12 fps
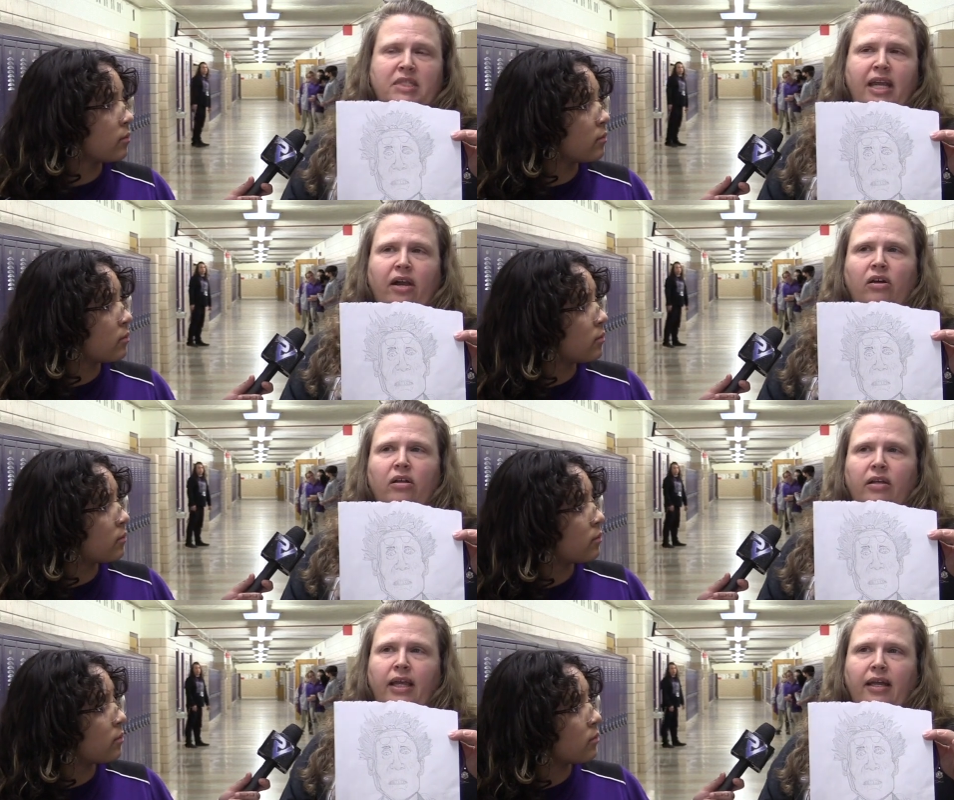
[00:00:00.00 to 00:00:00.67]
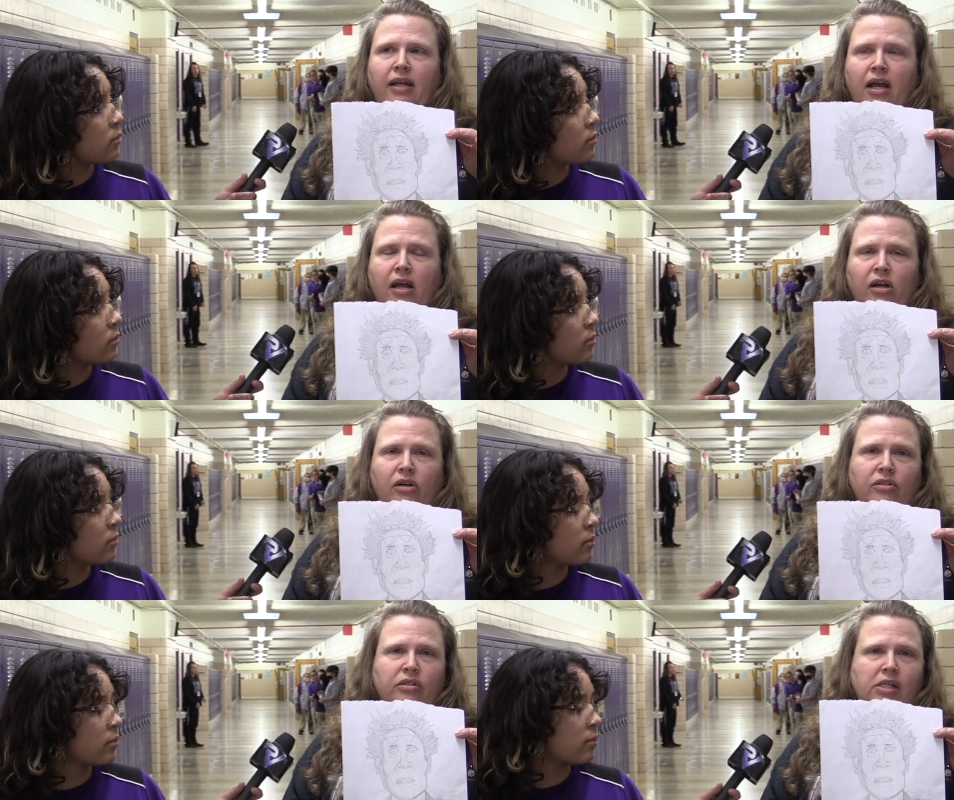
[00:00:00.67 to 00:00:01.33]
Speaker 1: Carol in
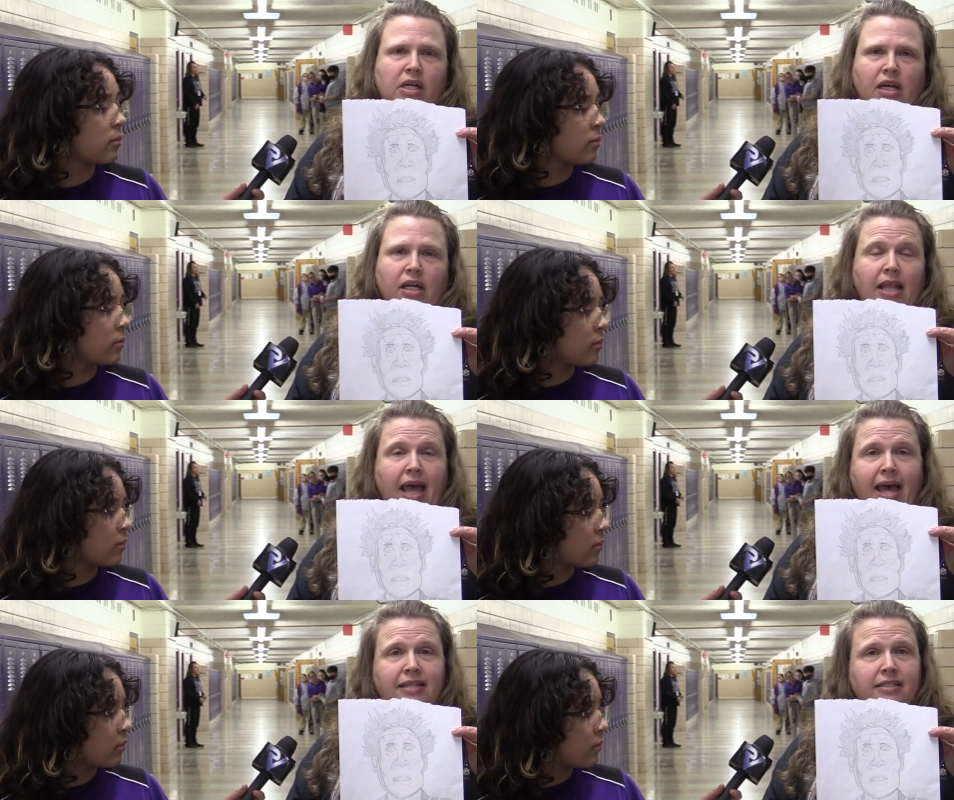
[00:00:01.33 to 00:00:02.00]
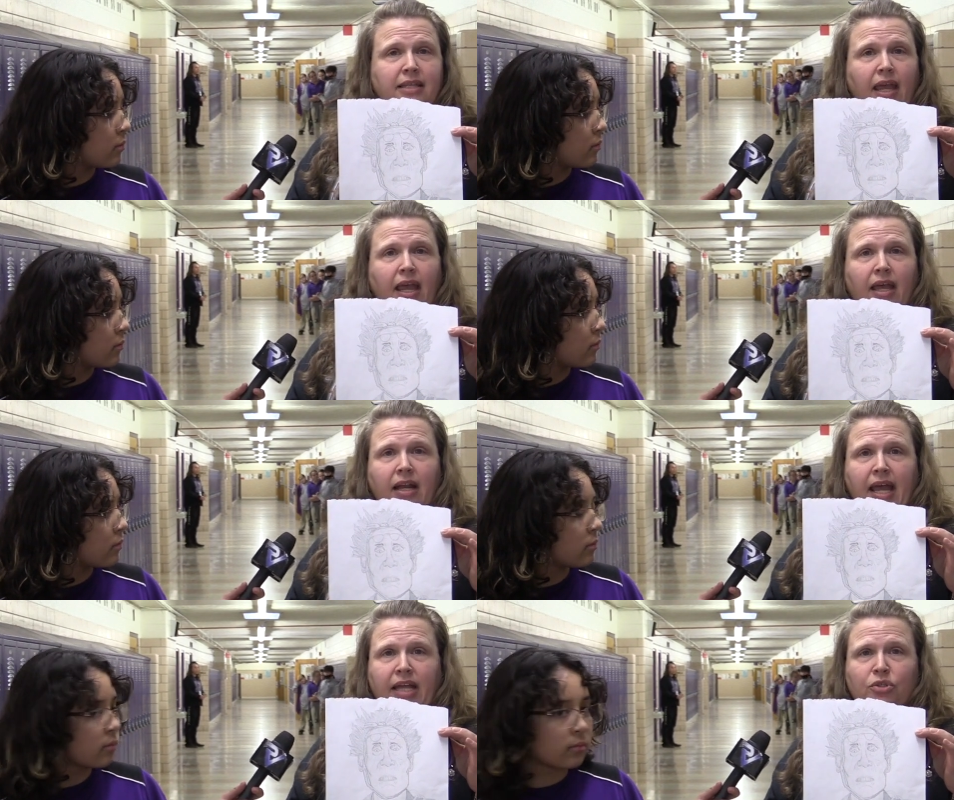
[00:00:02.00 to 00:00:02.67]
our uh, class,
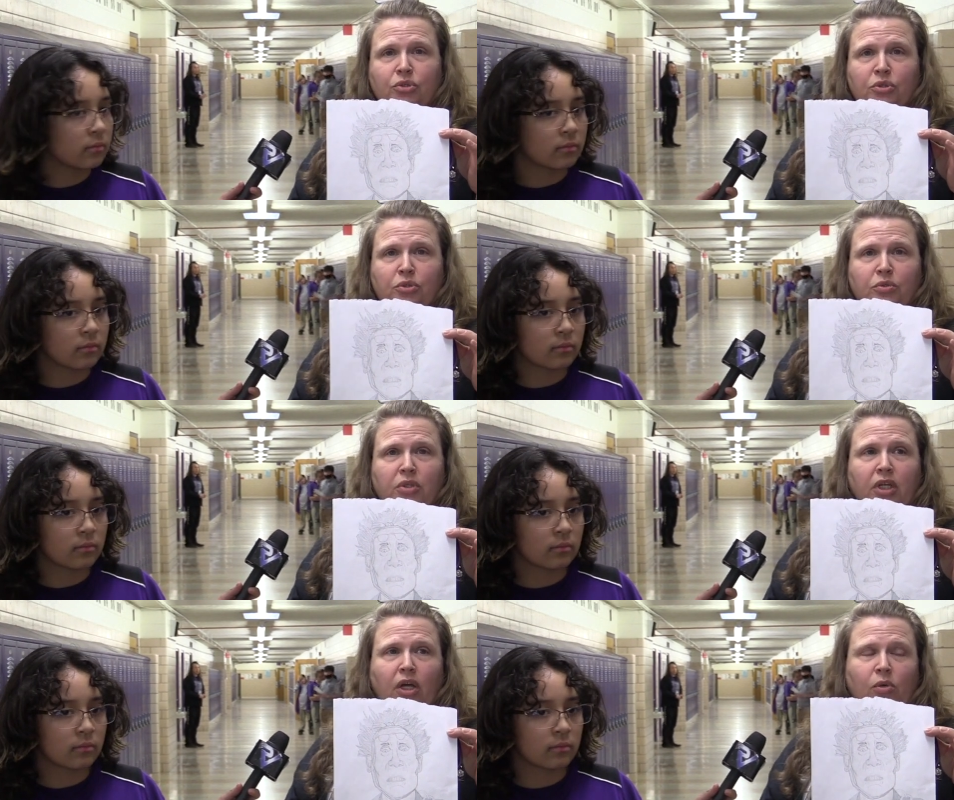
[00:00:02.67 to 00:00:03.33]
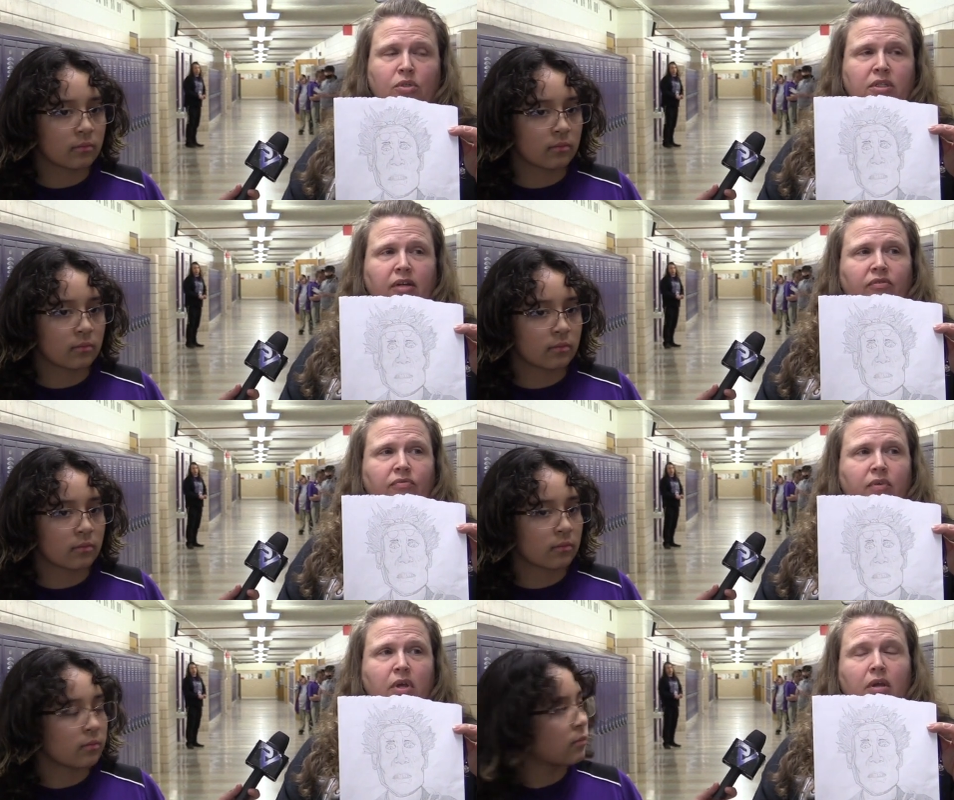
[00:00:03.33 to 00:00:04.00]
and I drew the ghost
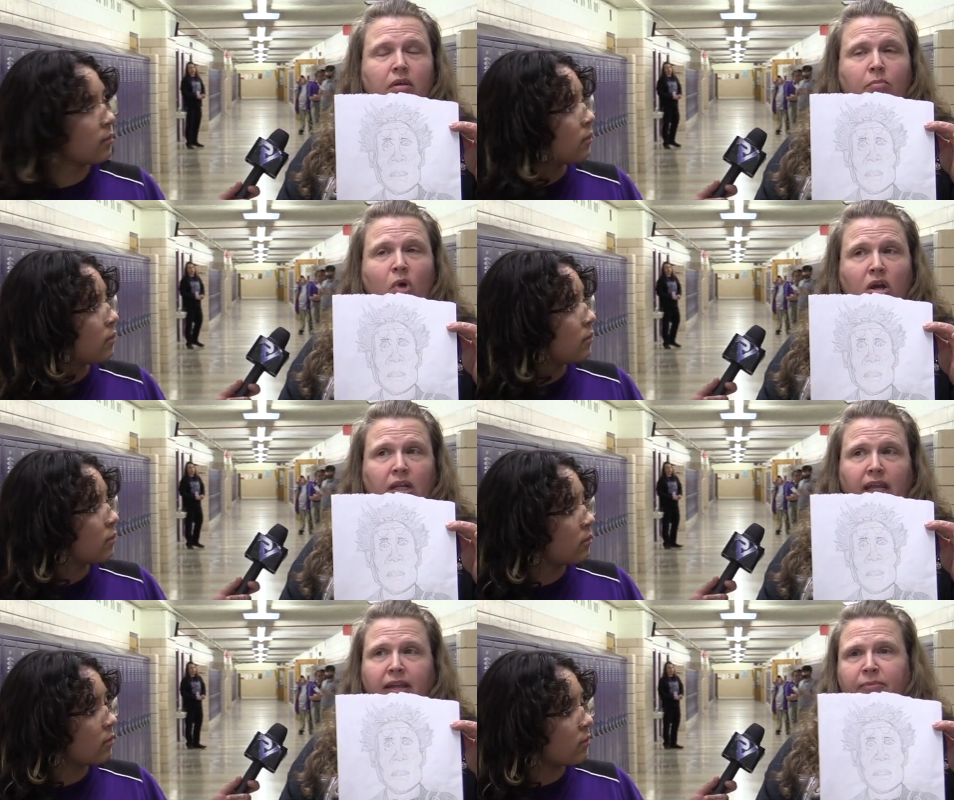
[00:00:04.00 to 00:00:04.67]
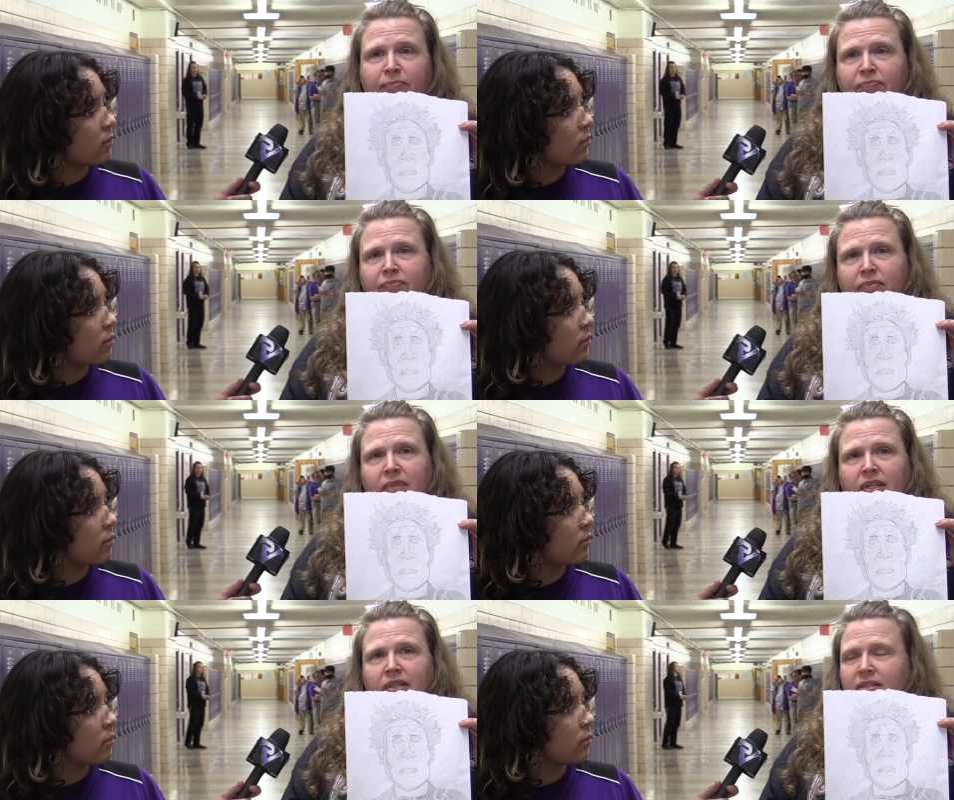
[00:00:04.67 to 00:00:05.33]
of Marley.
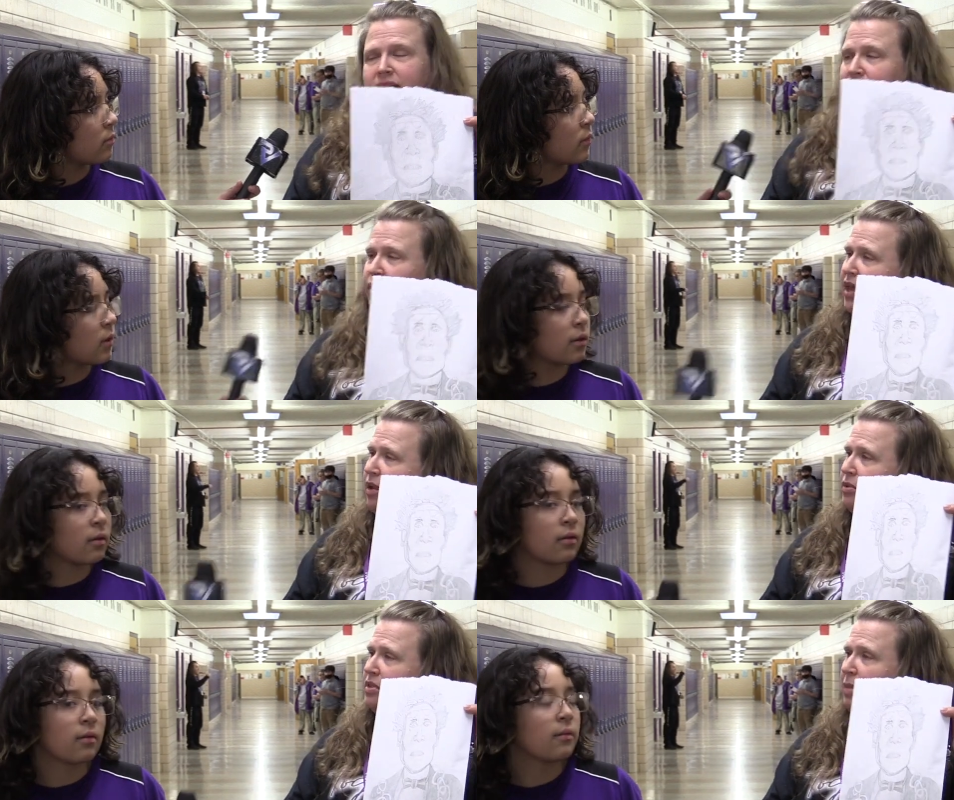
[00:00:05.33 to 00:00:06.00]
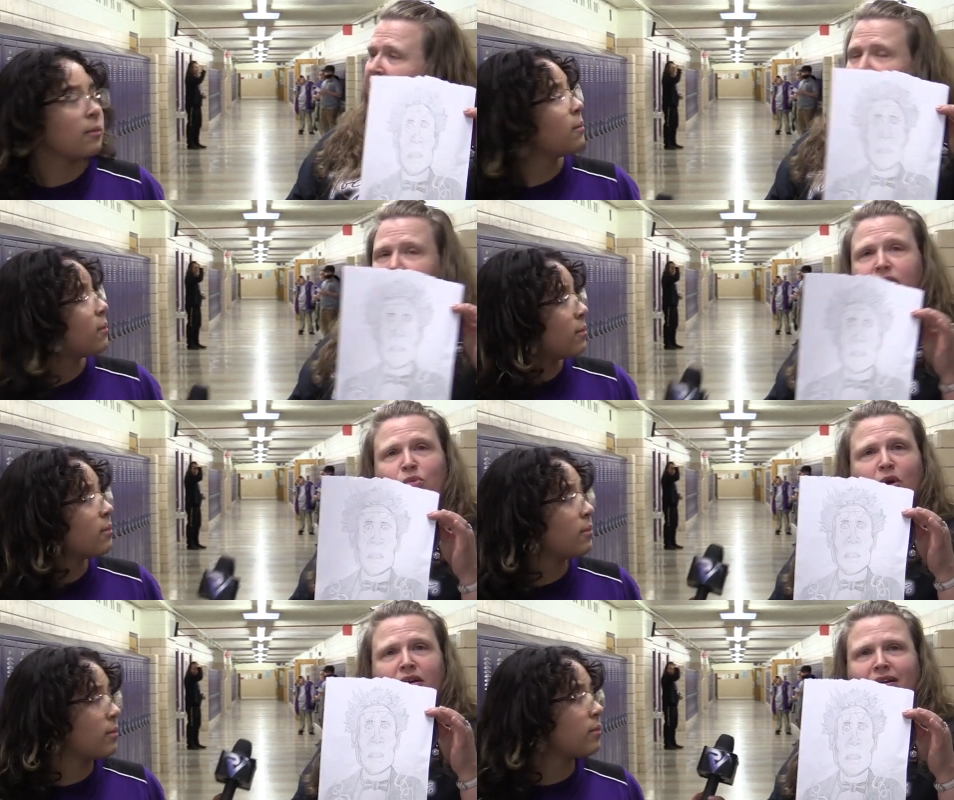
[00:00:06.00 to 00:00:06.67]
So that was my
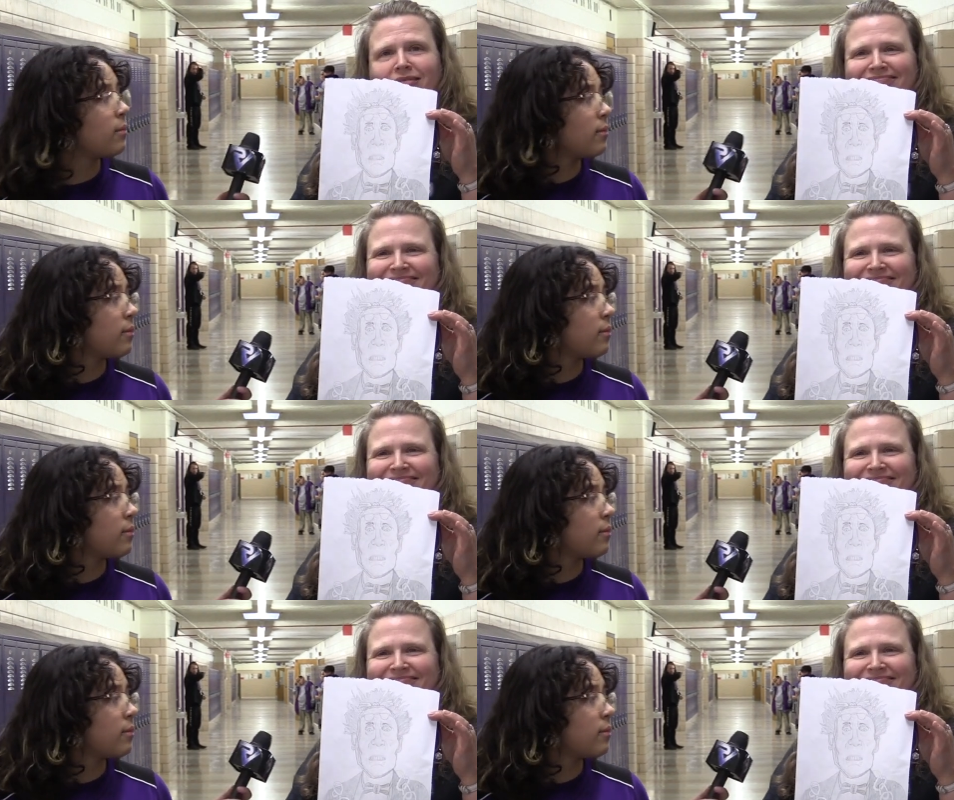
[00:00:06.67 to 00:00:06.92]
latest work.